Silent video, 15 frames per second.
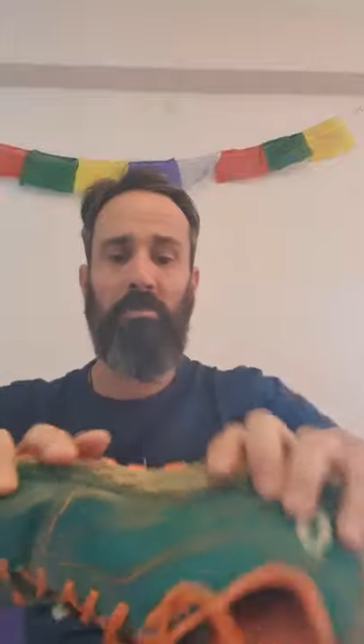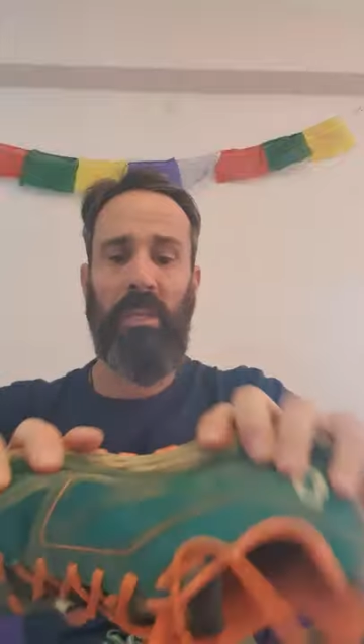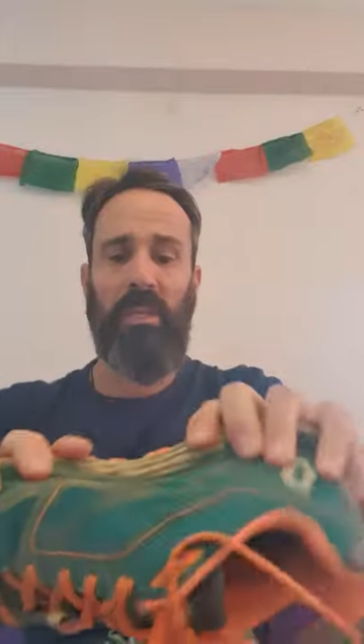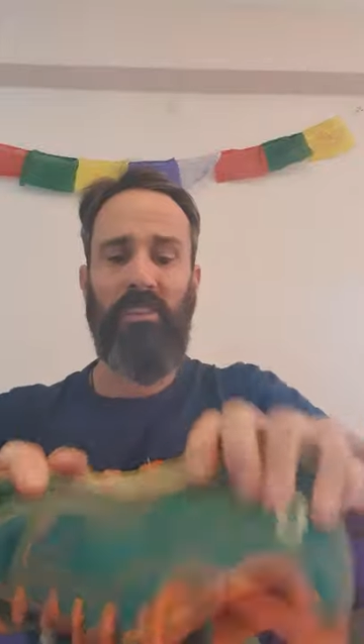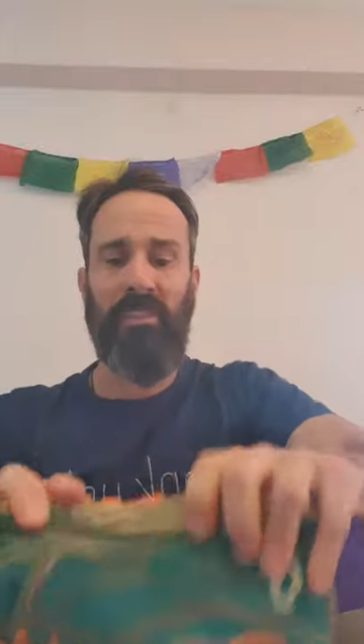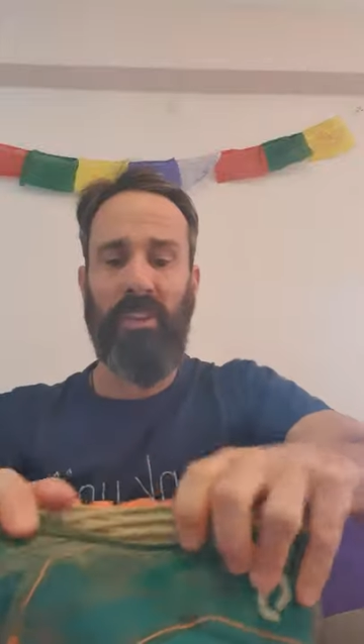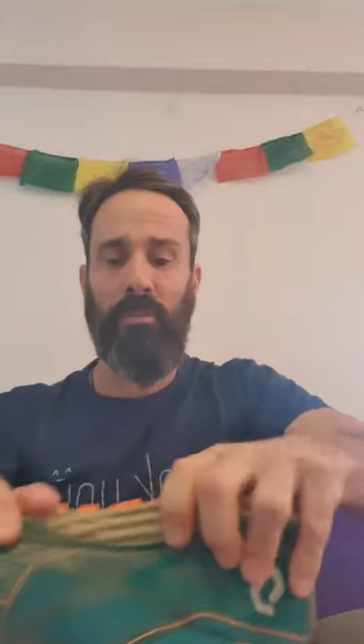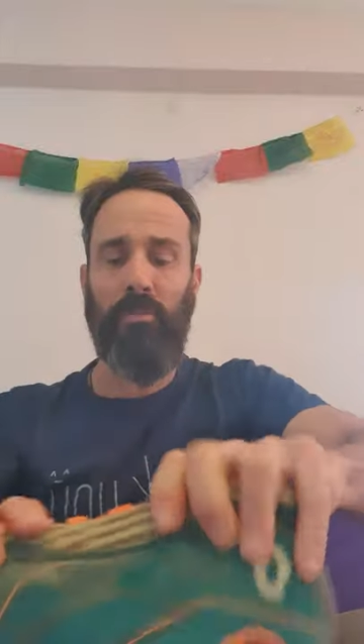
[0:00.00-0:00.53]

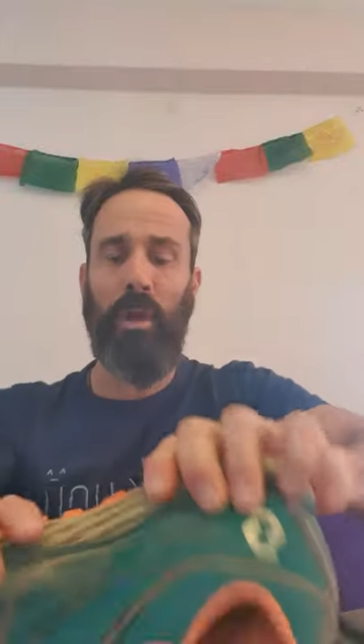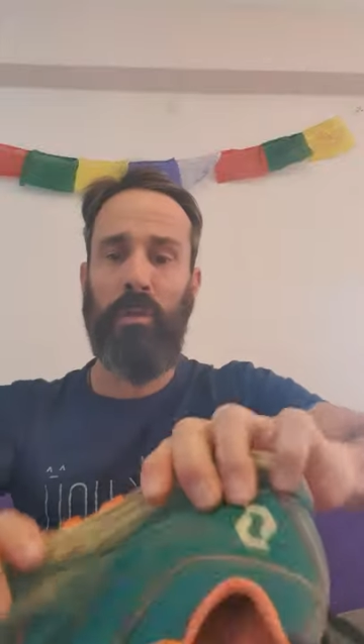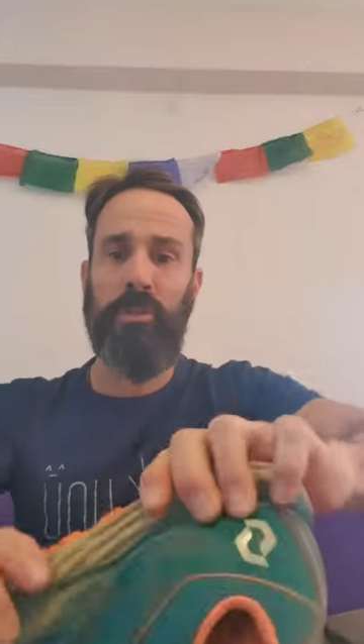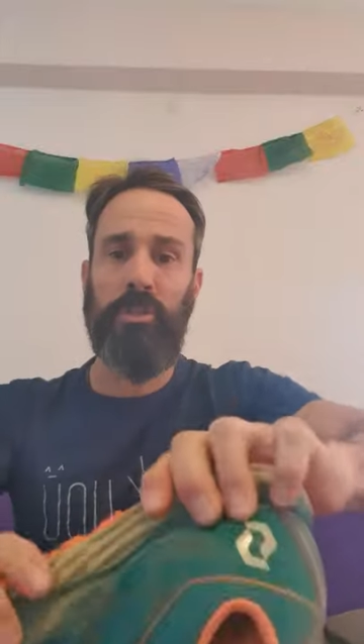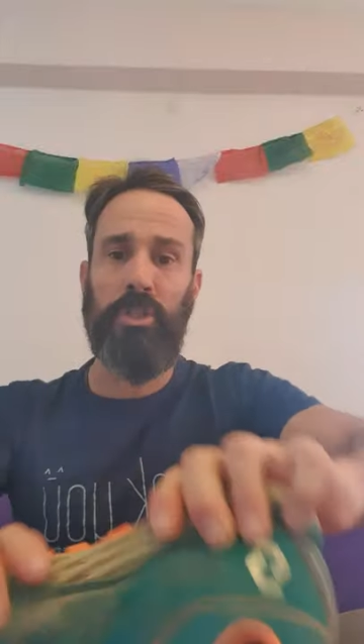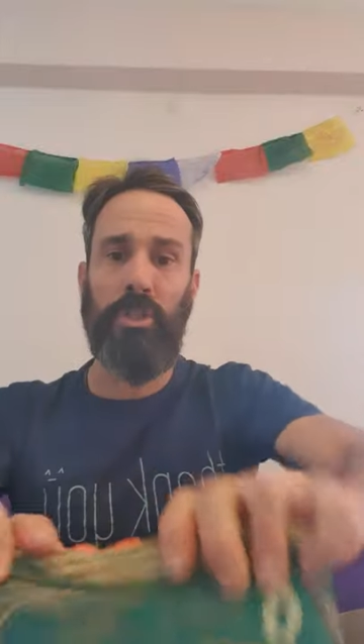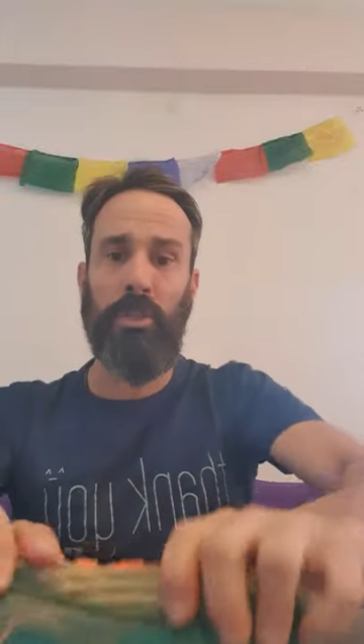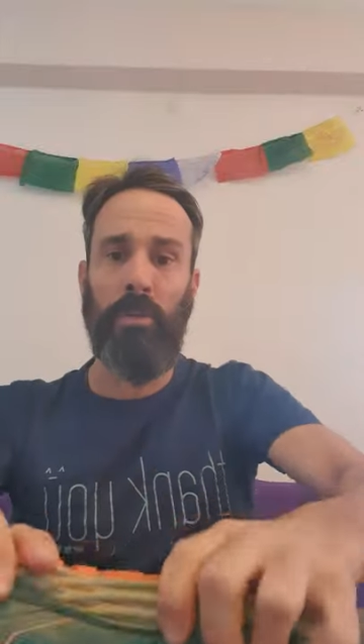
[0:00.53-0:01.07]
easy to run
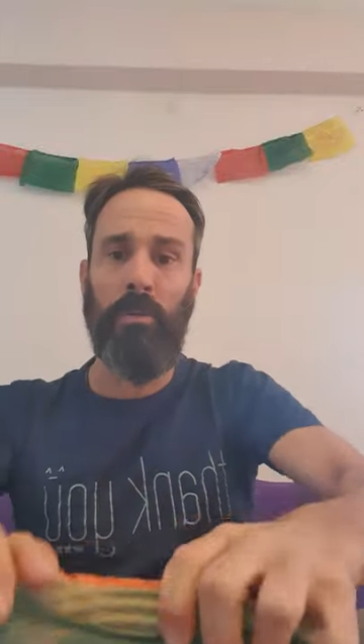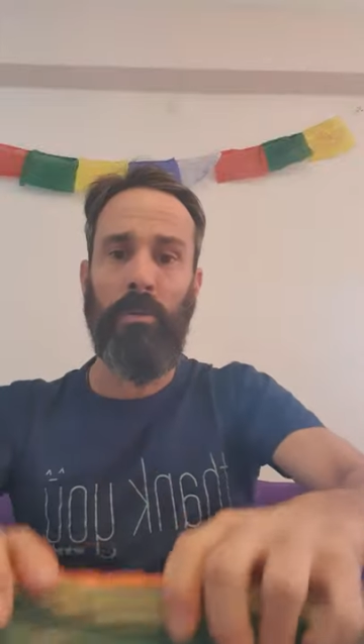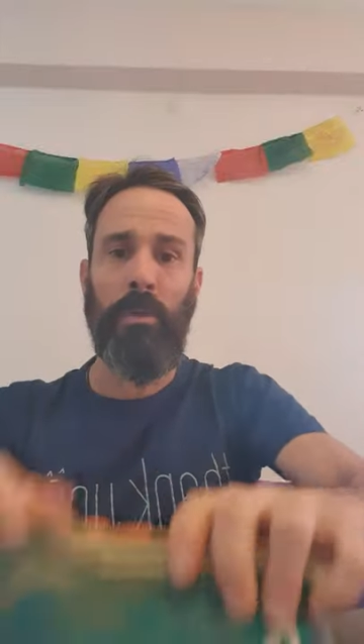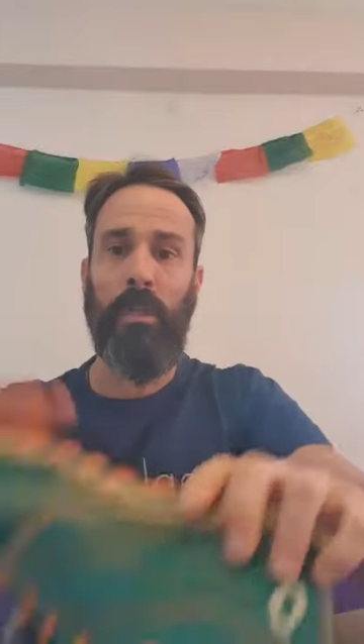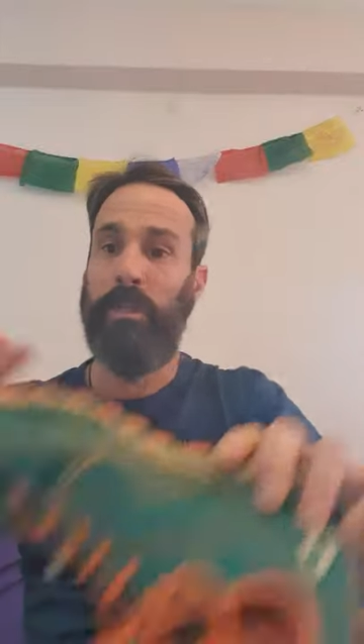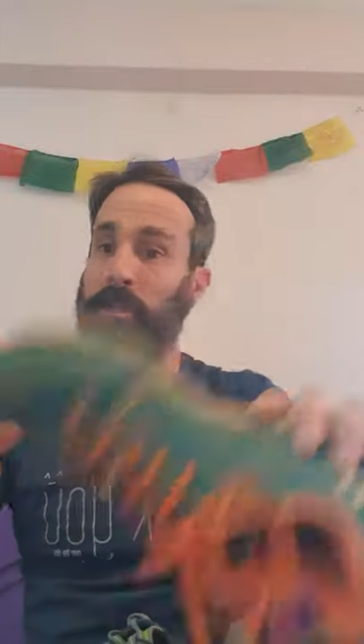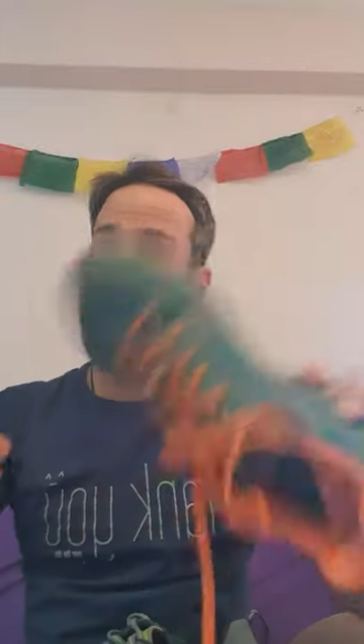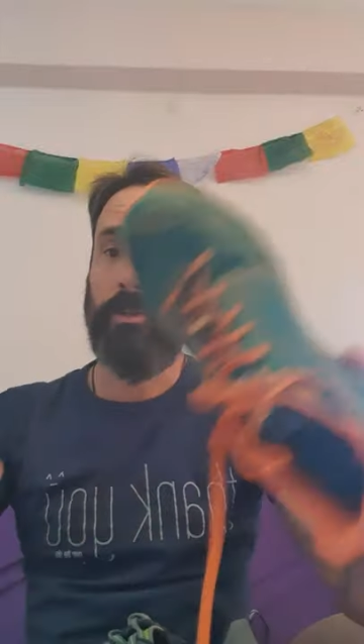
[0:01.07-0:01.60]
shoe.
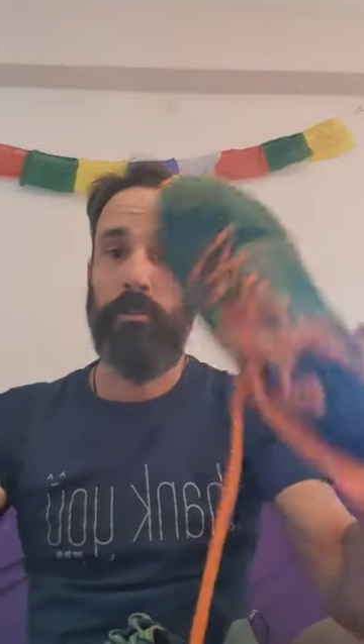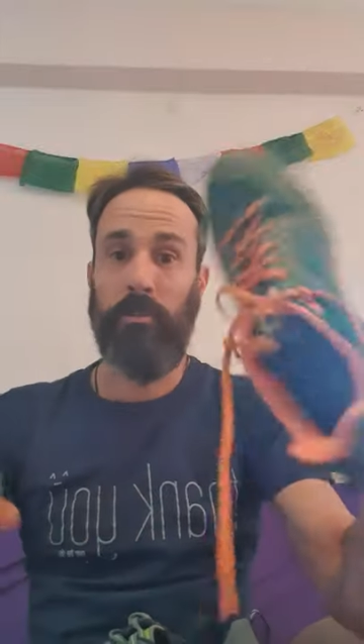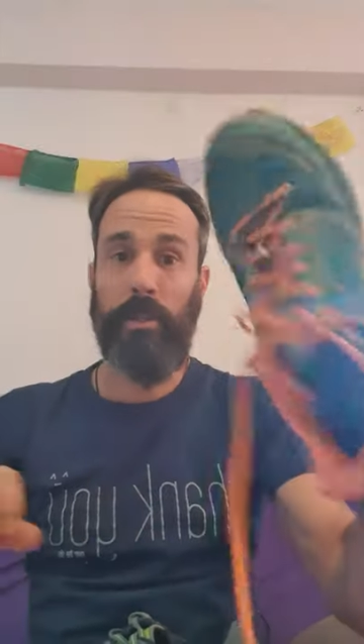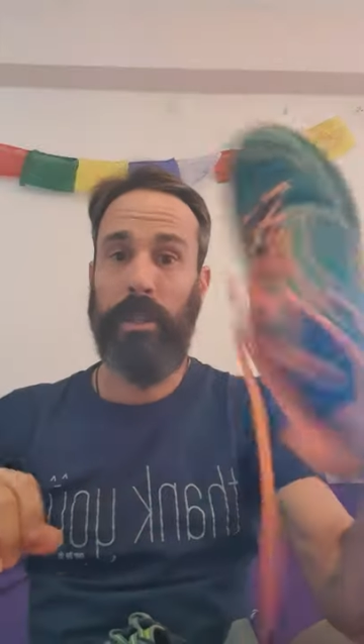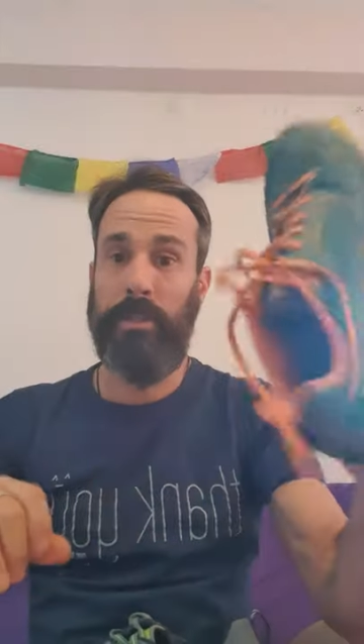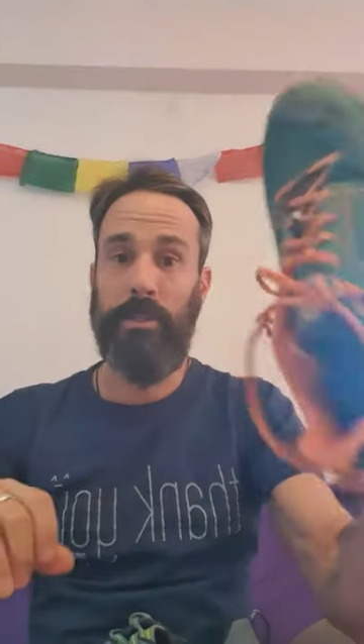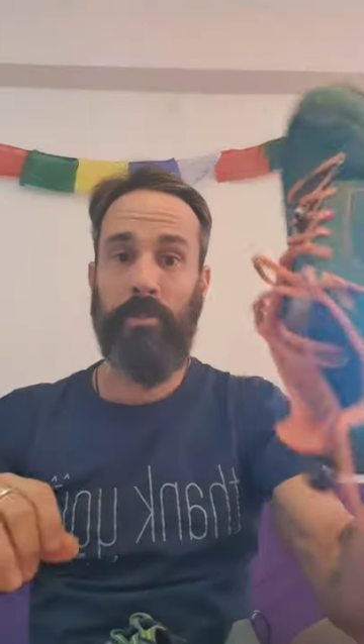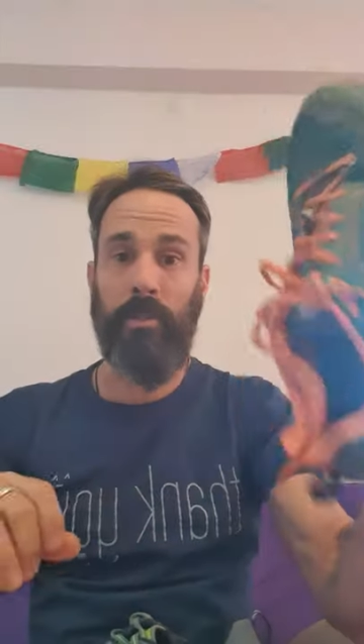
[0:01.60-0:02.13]
It's
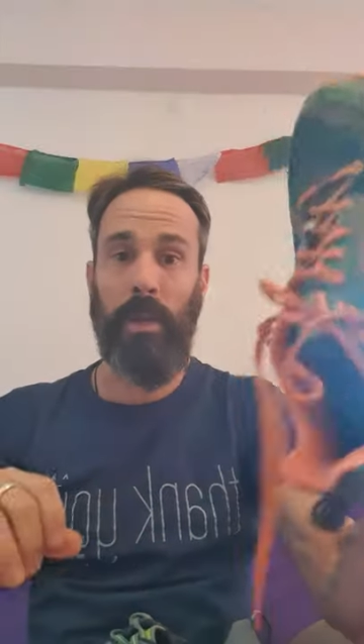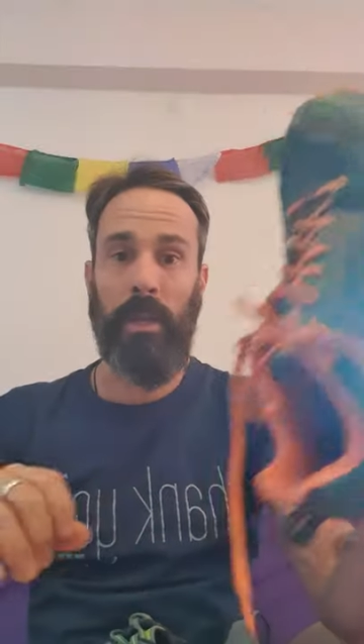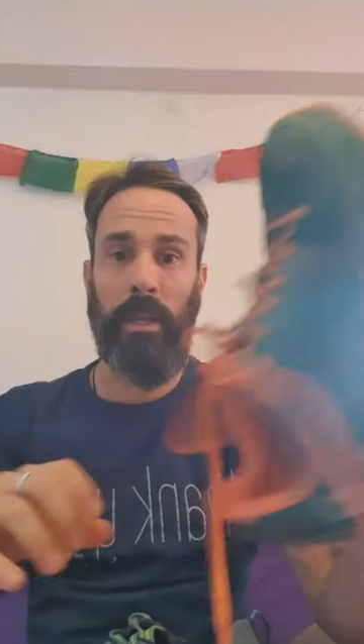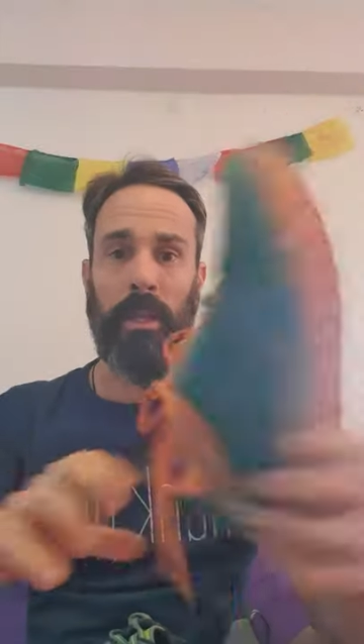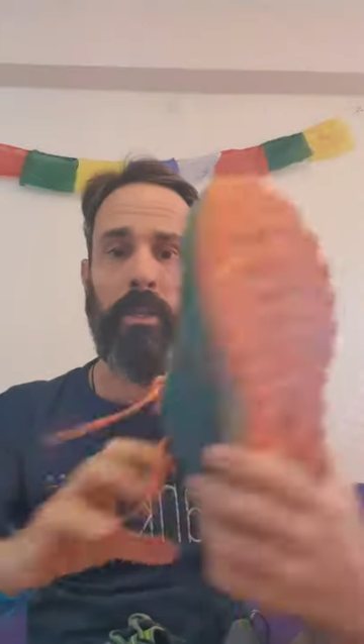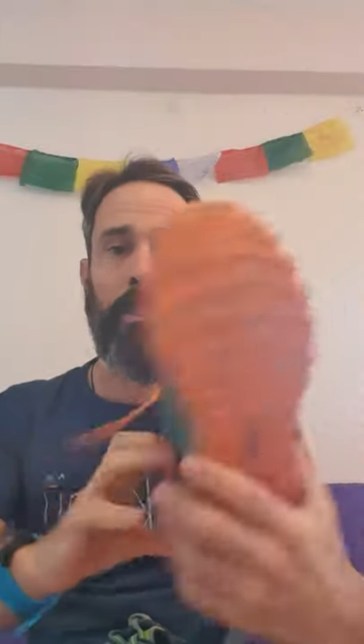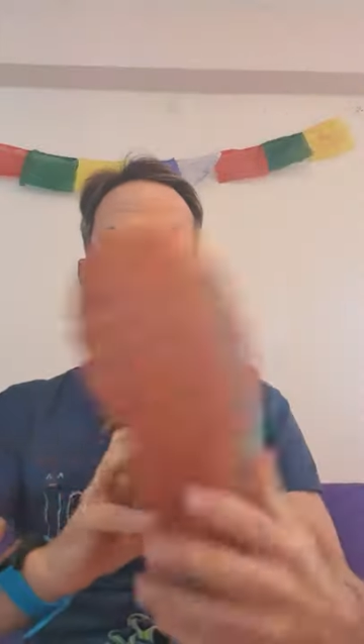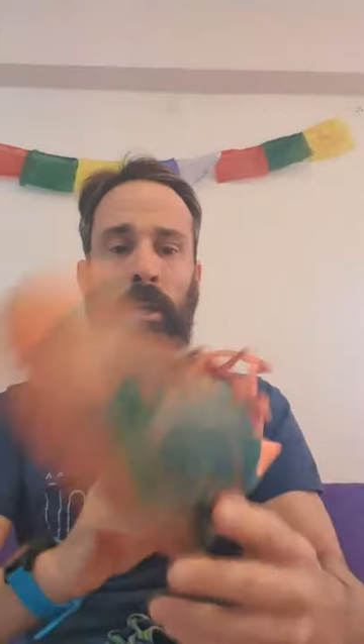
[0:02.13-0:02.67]
great to run
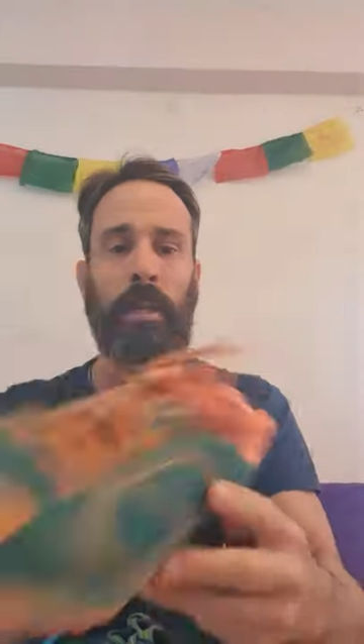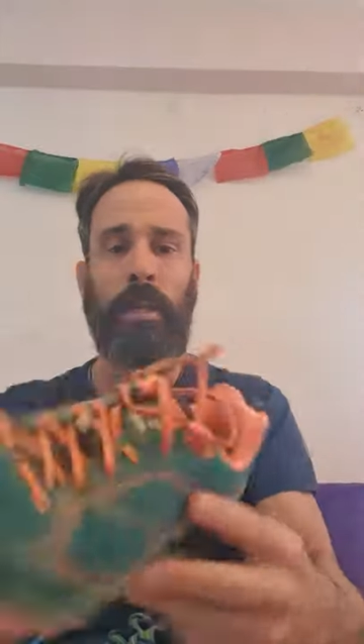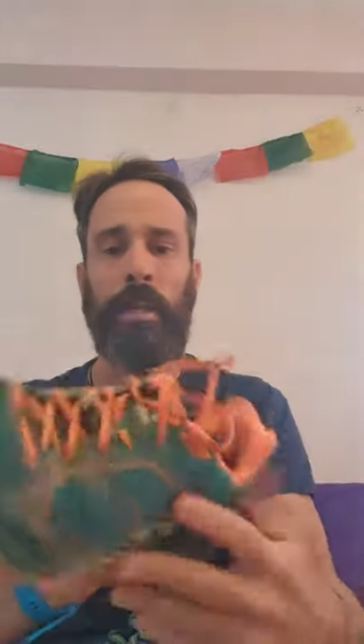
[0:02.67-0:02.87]
in,